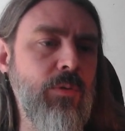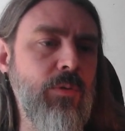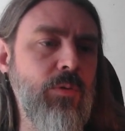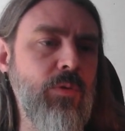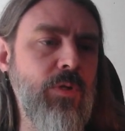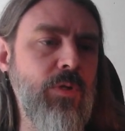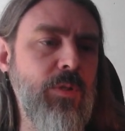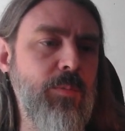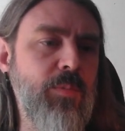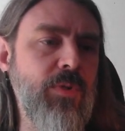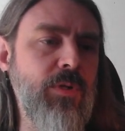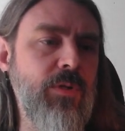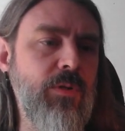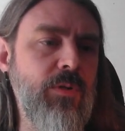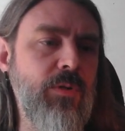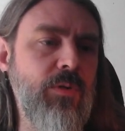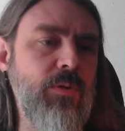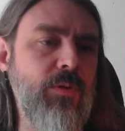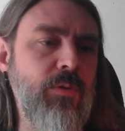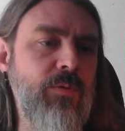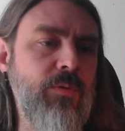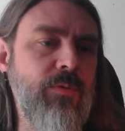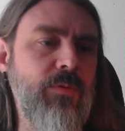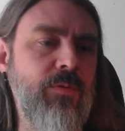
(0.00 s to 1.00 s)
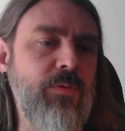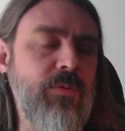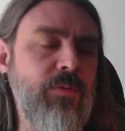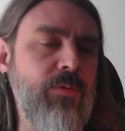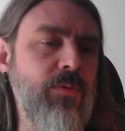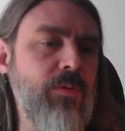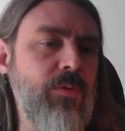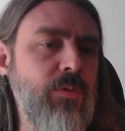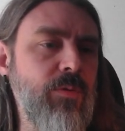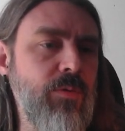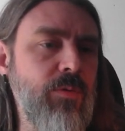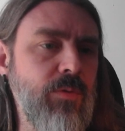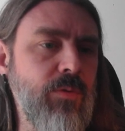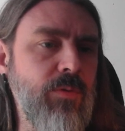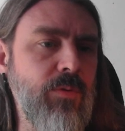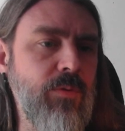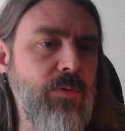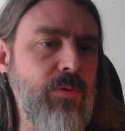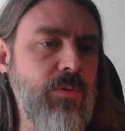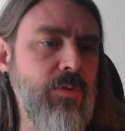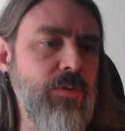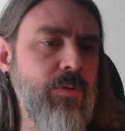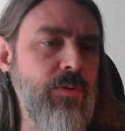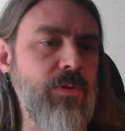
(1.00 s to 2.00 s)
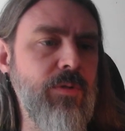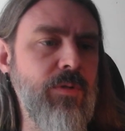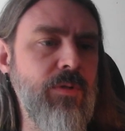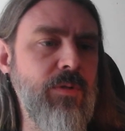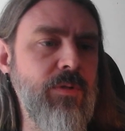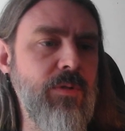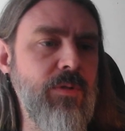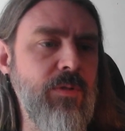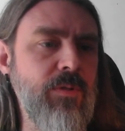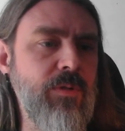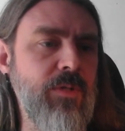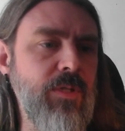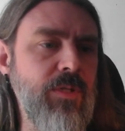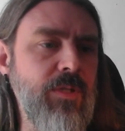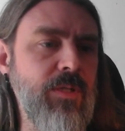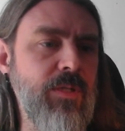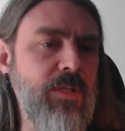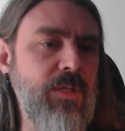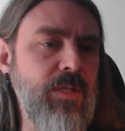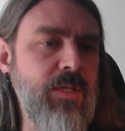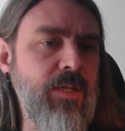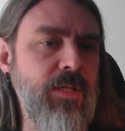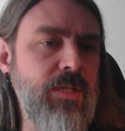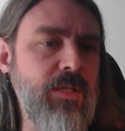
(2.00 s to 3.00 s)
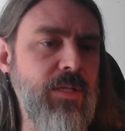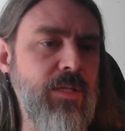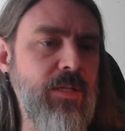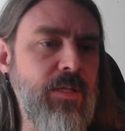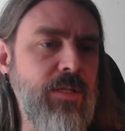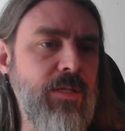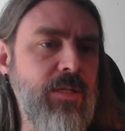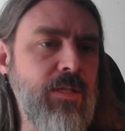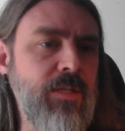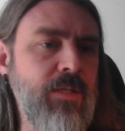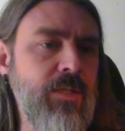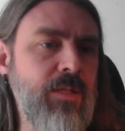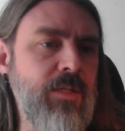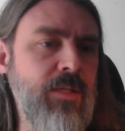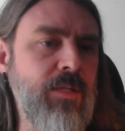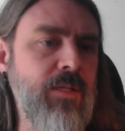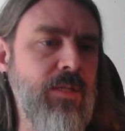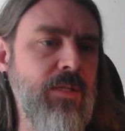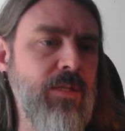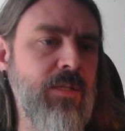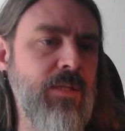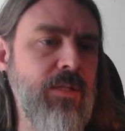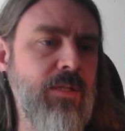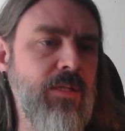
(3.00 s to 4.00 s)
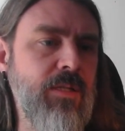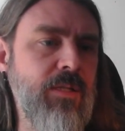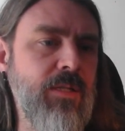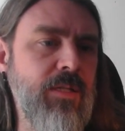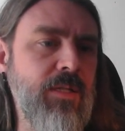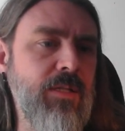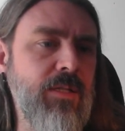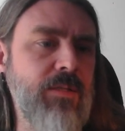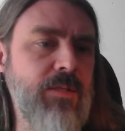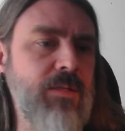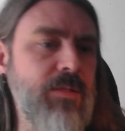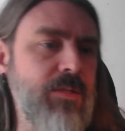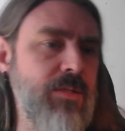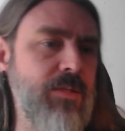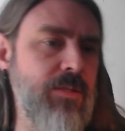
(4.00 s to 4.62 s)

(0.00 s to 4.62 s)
repo for DNA class.